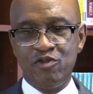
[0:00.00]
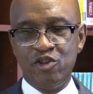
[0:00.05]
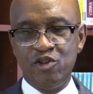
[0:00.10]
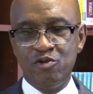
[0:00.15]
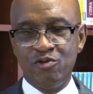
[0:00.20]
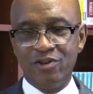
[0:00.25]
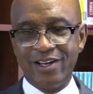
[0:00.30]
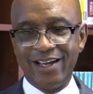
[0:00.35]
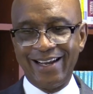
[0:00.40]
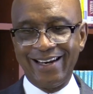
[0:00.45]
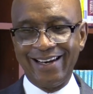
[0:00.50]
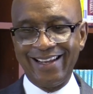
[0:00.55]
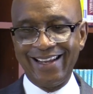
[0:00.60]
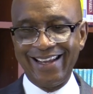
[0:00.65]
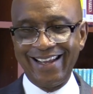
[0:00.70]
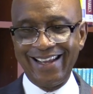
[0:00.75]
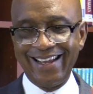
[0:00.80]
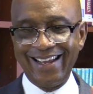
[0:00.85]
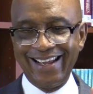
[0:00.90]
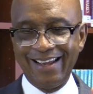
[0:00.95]
you can
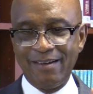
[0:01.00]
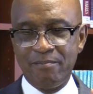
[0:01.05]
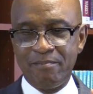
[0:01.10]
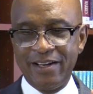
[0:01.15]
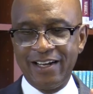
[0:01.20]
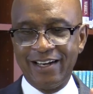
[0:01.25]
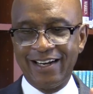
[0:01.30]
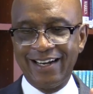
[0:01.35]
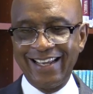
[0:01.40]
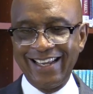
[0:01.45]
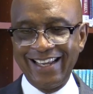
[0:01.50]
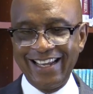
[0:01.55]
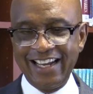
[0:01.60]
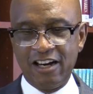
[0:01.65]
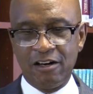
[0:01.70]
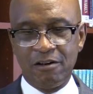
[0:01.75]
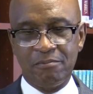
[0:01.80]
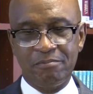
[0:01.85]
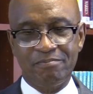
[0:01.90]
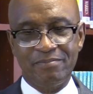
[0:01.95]
be a
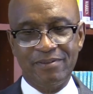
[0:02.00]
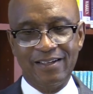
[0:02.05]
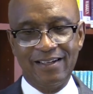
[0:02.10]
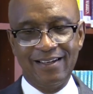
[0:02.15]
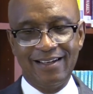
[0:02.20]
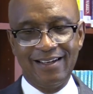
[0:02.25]
help